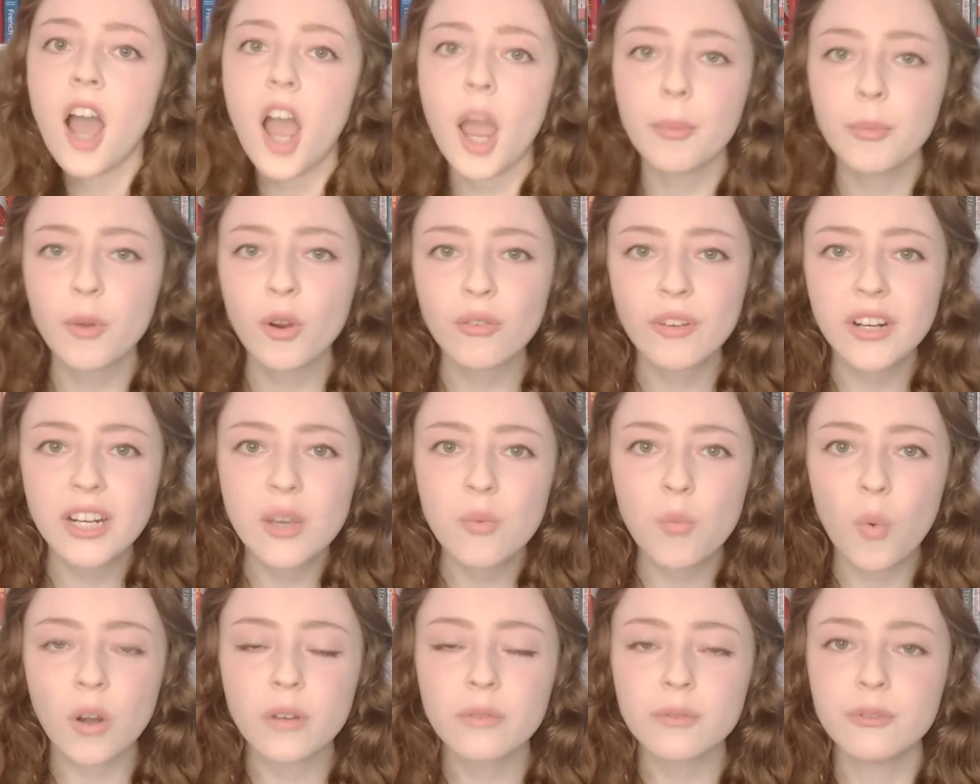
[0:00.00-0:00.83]
I'm not
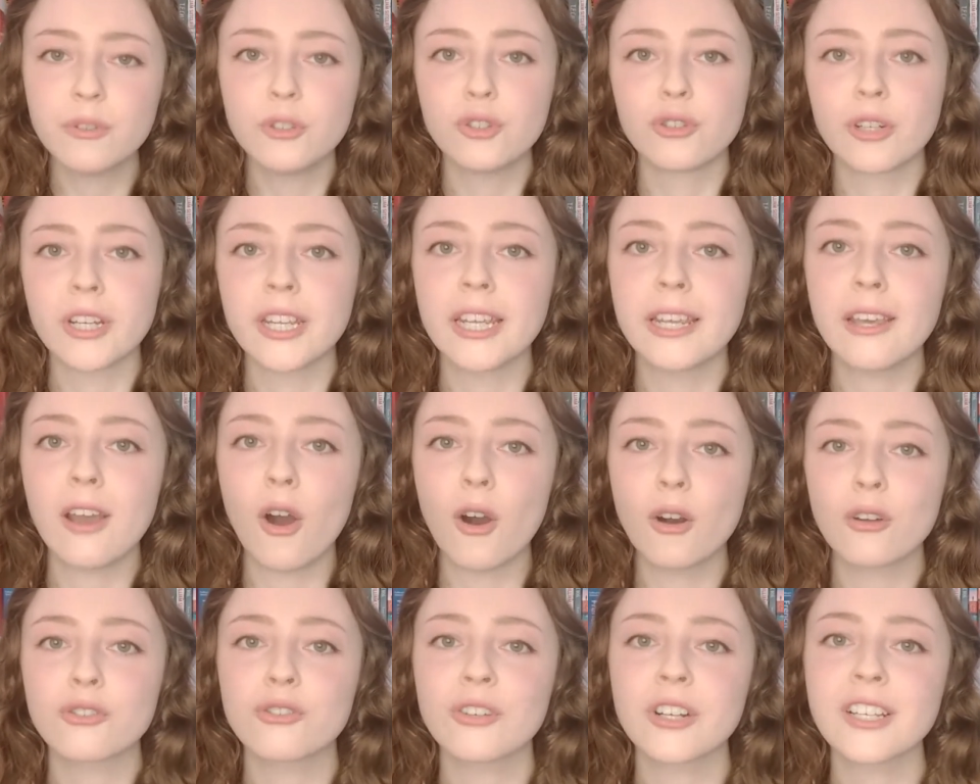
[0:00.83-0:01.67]
really one for drinking
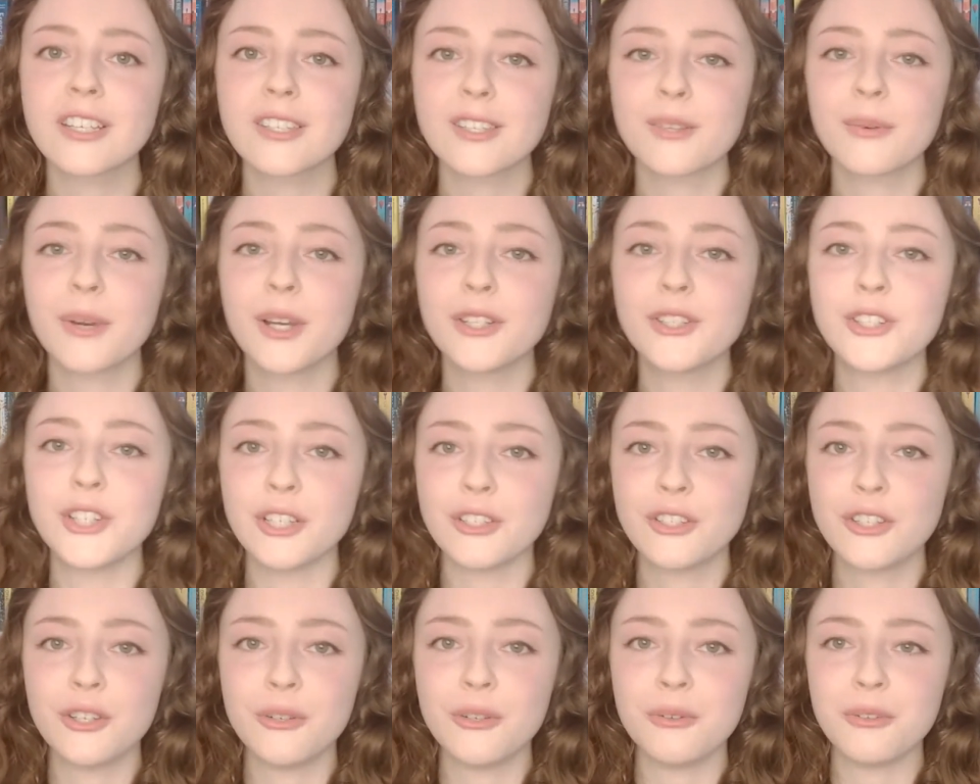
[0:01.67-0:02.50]
hot drinks, so I
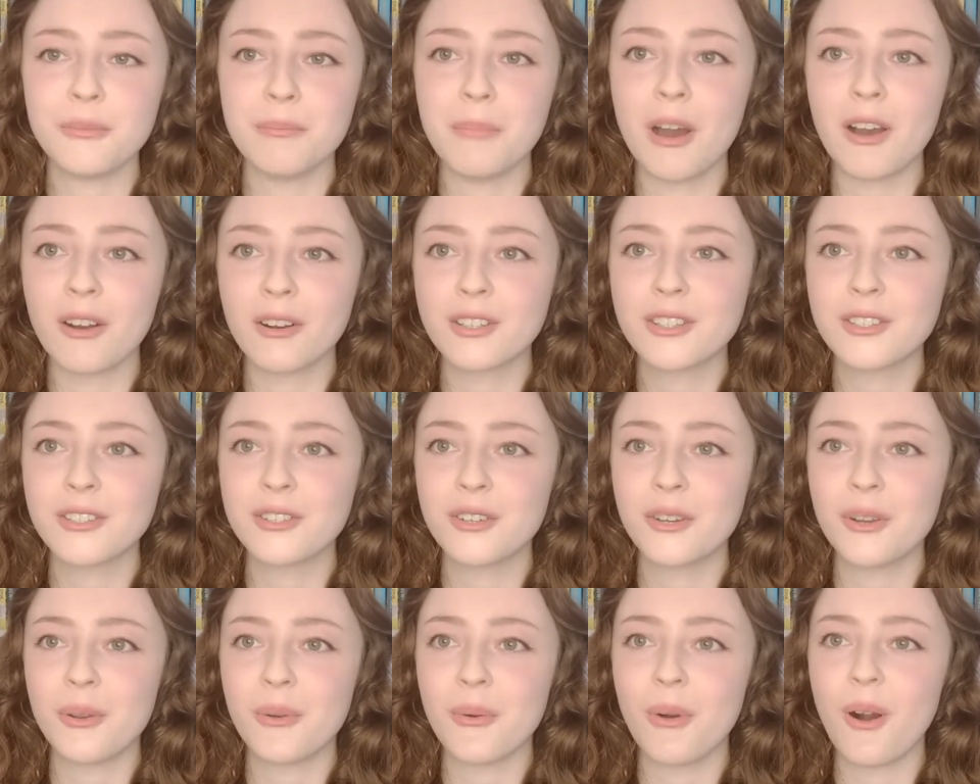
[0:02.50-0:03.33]
just use mugs
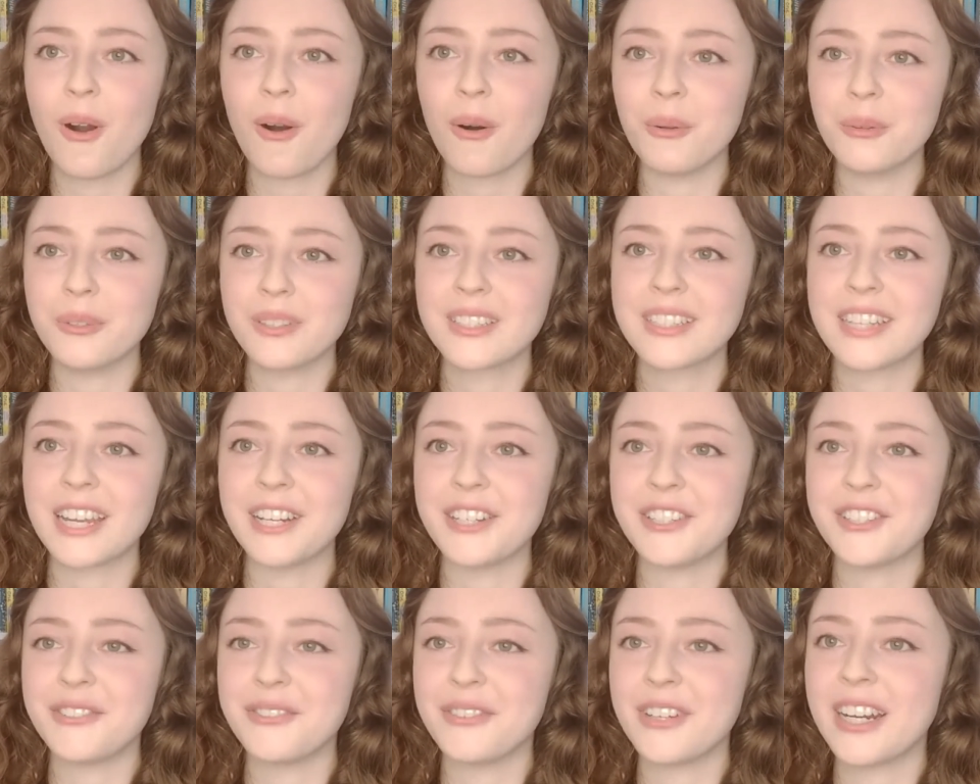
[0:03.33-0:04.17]
to hold
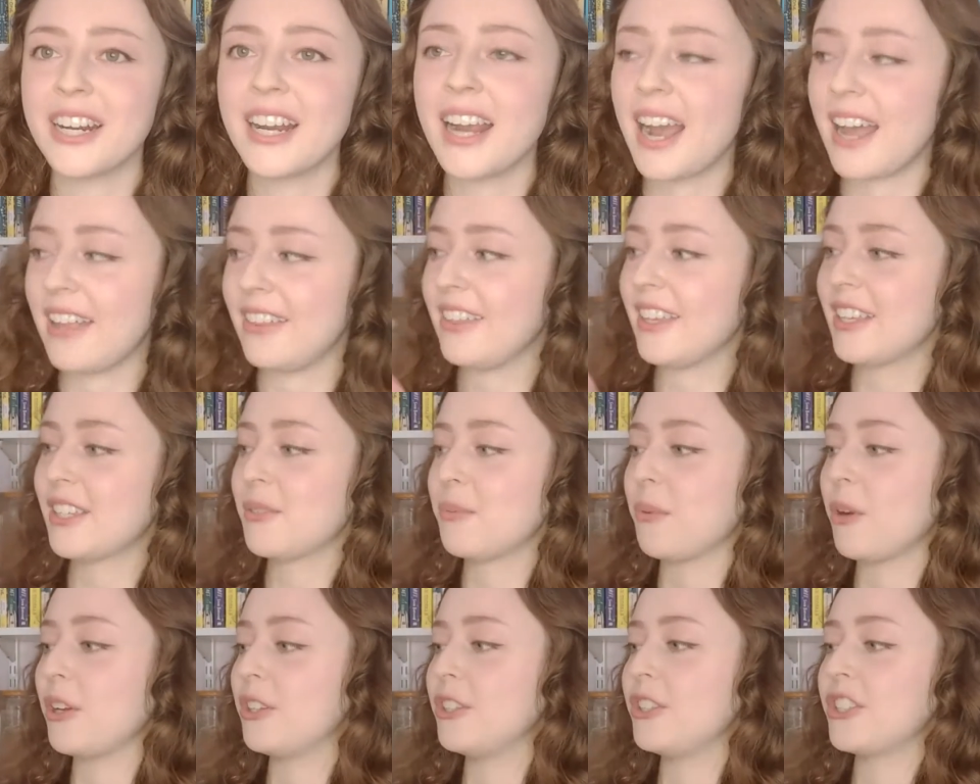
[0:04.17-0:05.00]
stationery, and
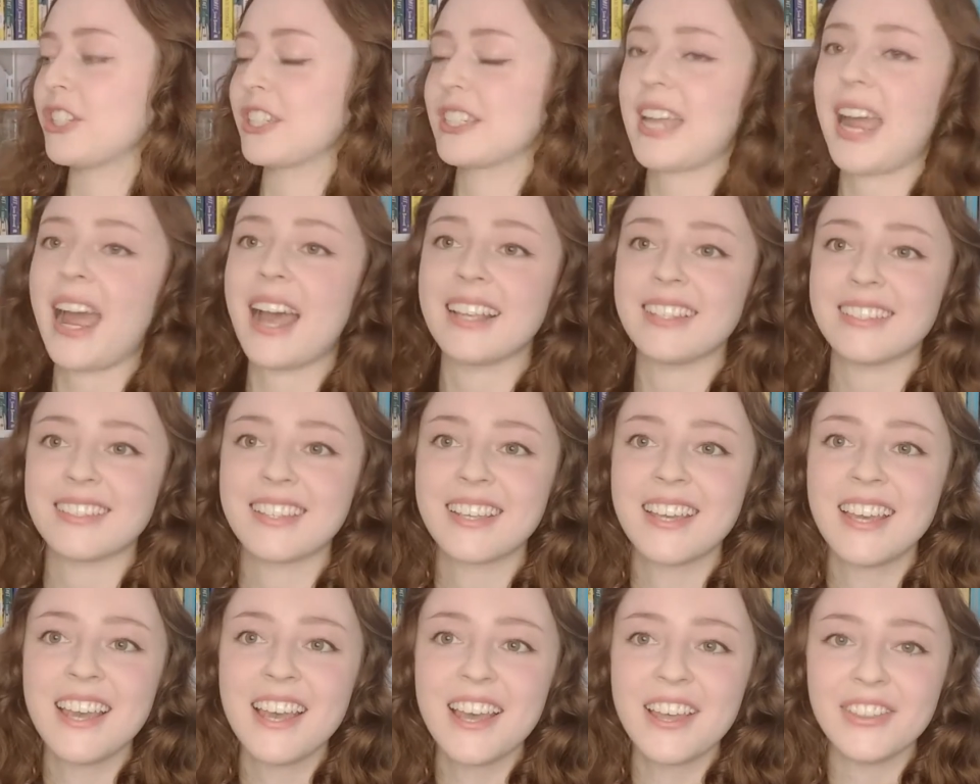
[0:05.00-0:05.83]
this one just
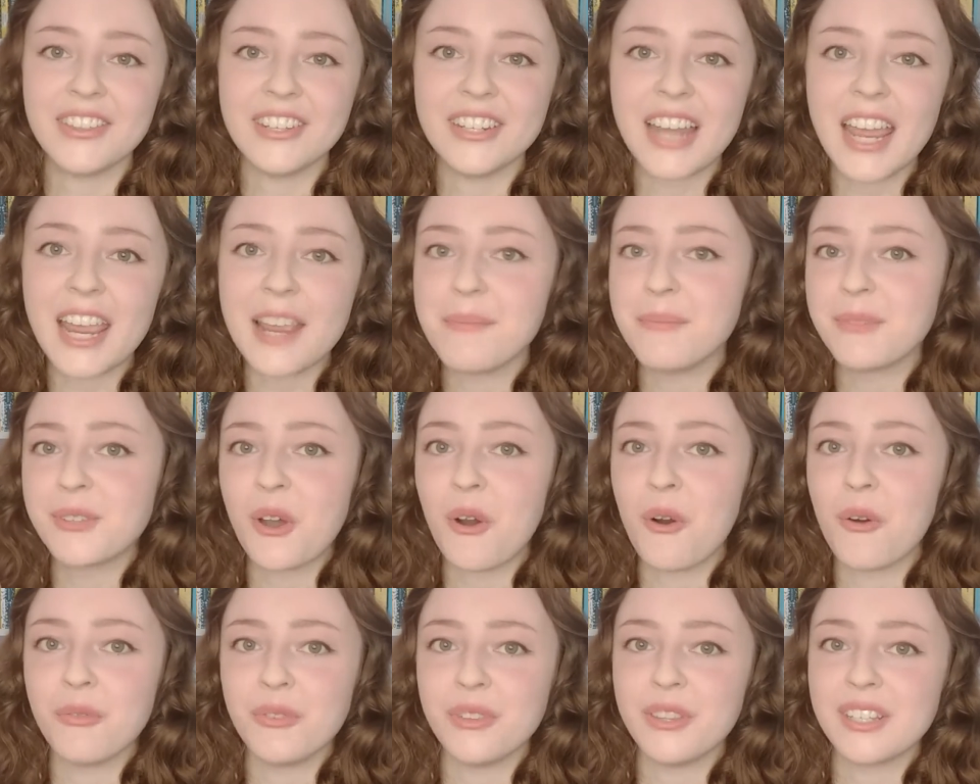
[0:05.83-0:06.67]
has the names
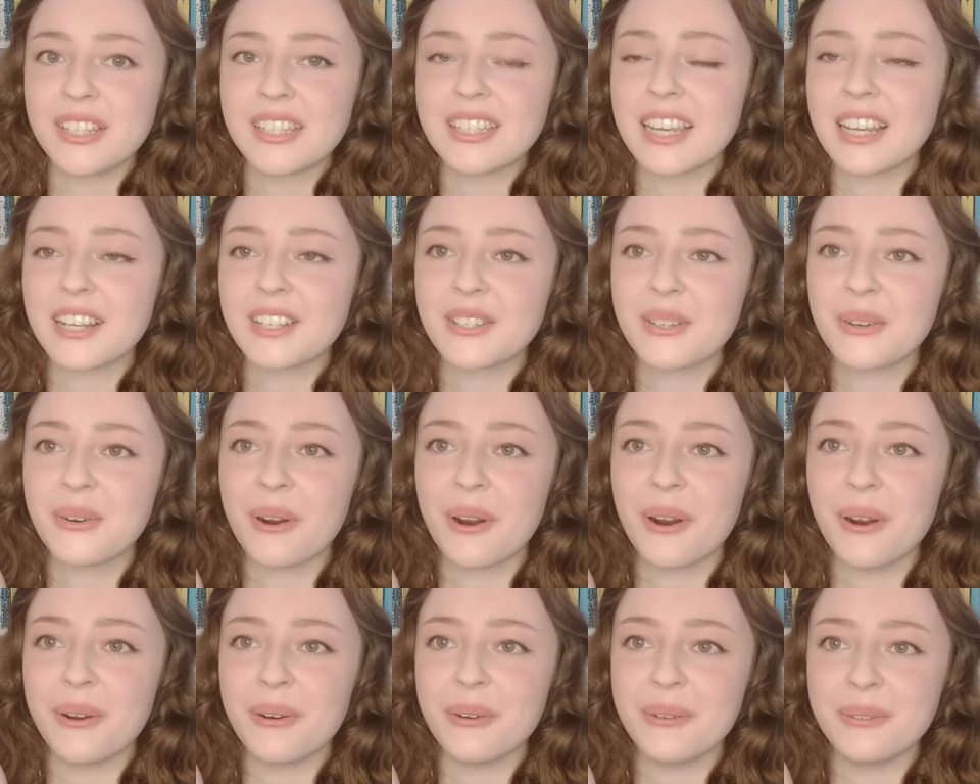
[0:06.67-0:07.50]
of the 6
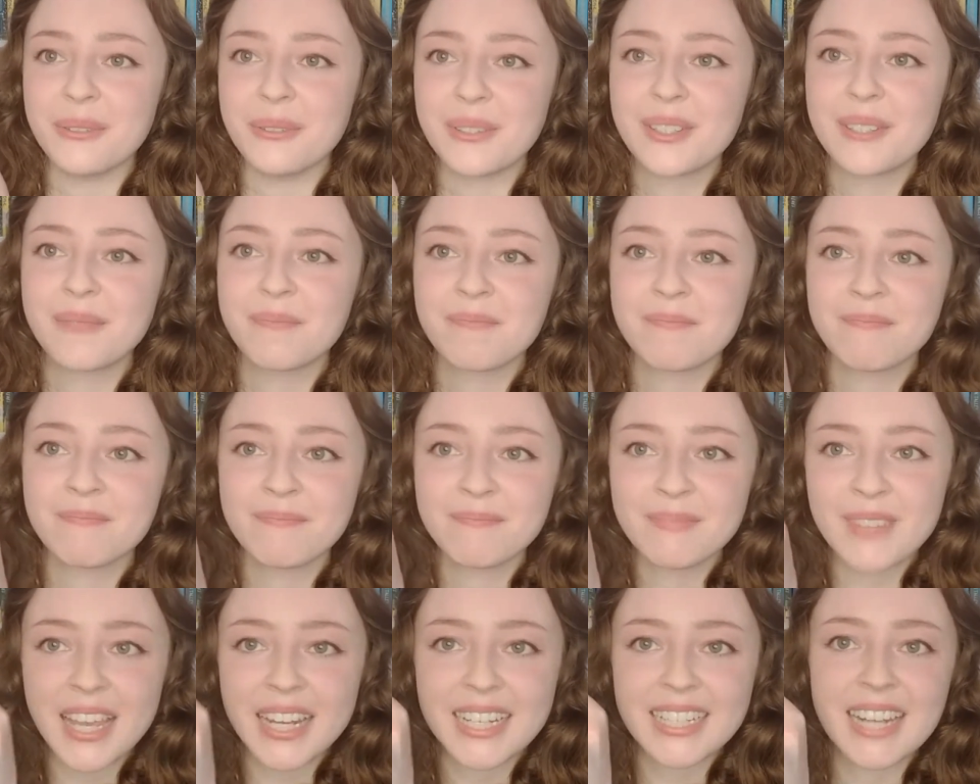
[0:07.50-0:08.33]
crows
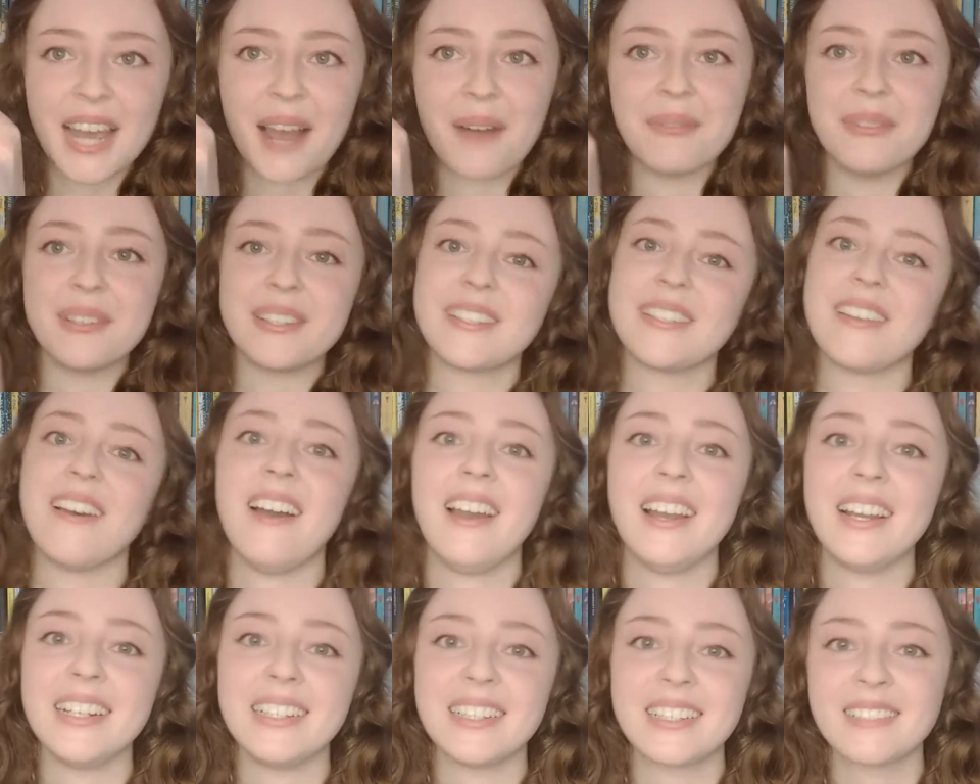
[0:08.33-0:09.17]
down the
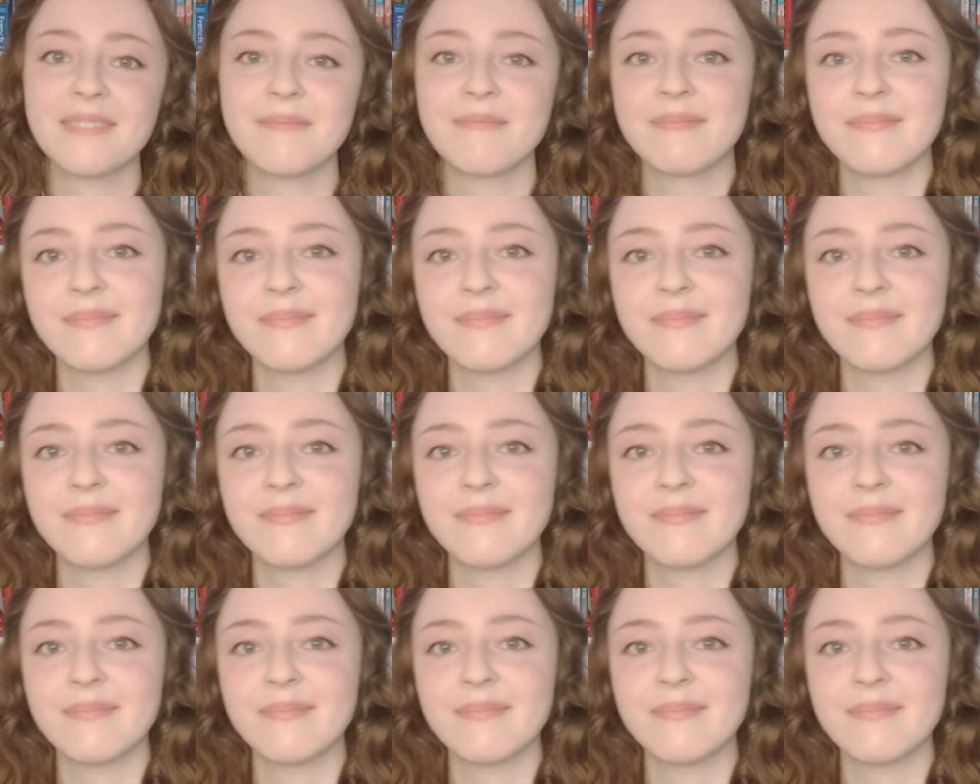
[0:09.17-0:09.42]
side.